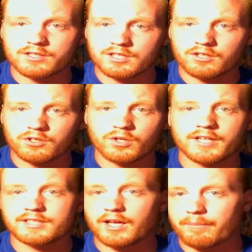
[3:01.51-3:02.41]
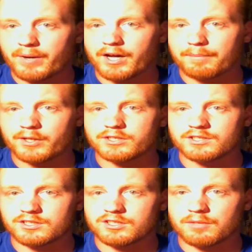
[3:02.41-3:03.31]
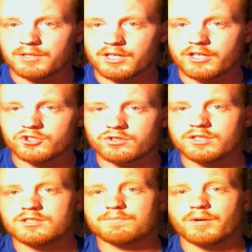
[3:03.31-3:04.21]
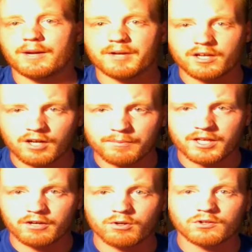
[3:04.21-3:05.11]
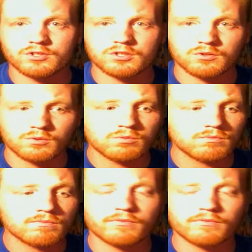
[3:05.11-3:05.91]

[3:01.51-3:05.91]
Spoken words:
guys here. You guys head back, because this is going to be dangerous, but I'm the hero, so